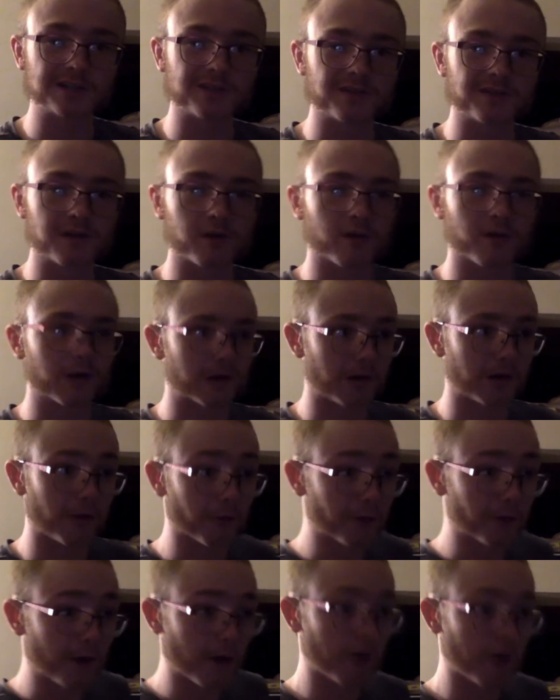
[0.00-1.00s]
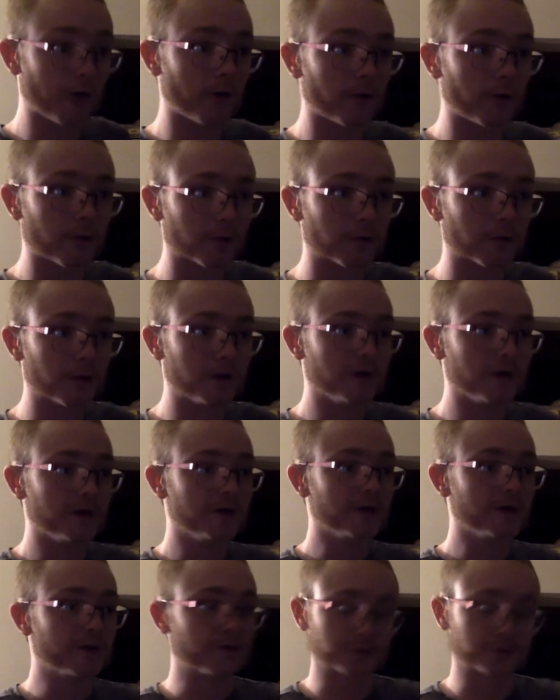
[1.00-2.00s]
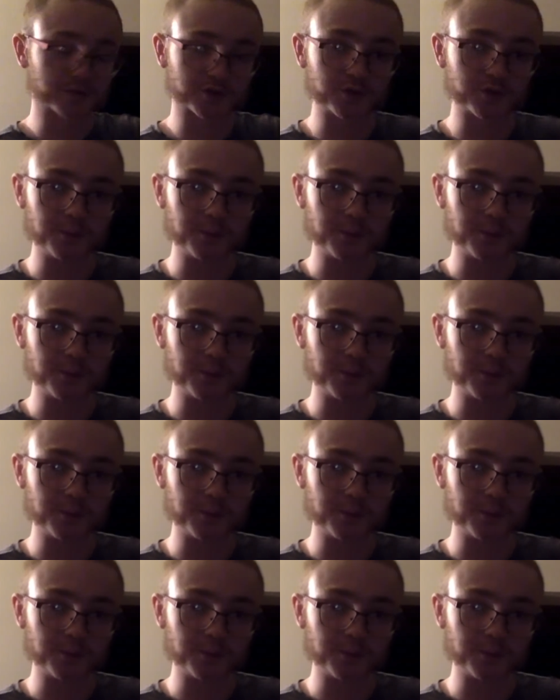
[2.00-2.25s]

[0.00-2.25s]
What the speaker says: They were like, "Oh no, there's too